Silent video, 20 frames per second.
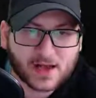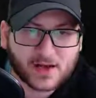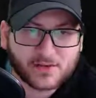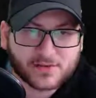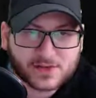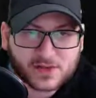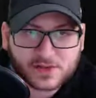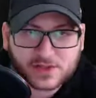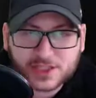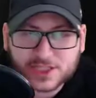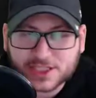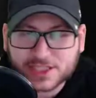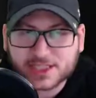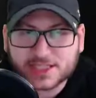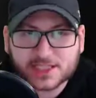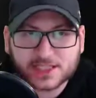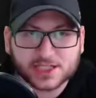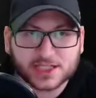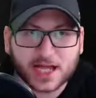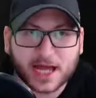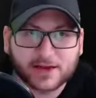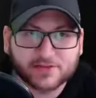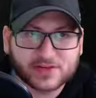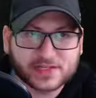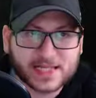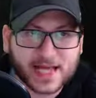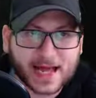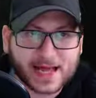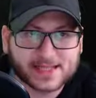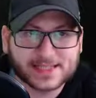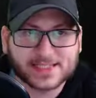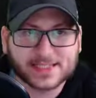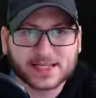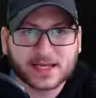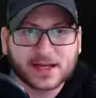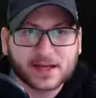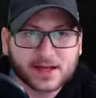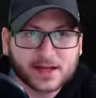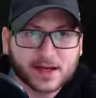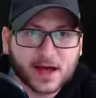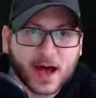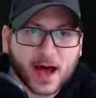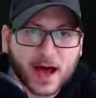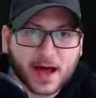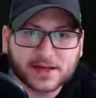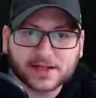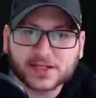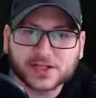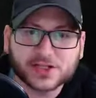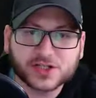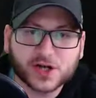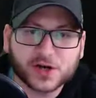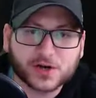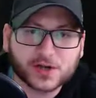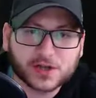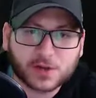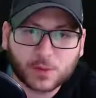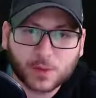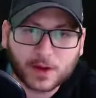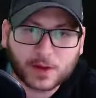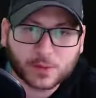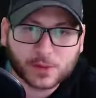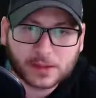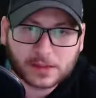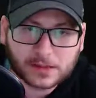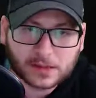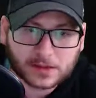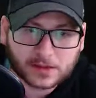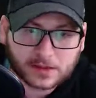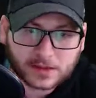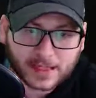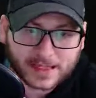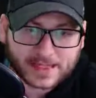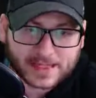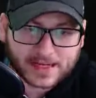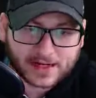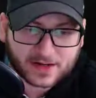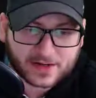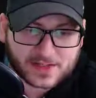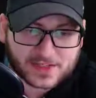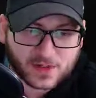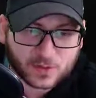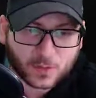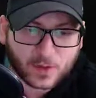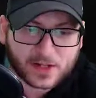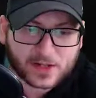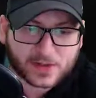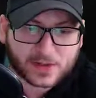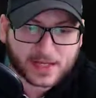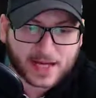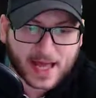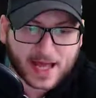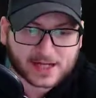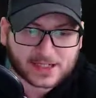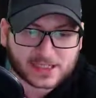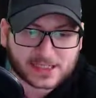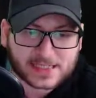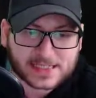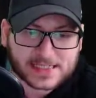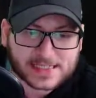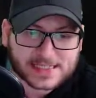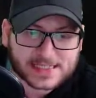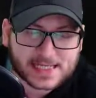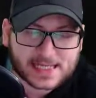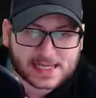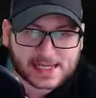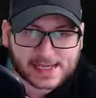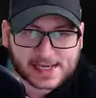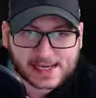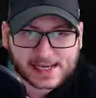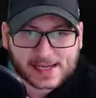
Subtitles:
So just kind of a test to show you what it would look like here. And so what you can actually see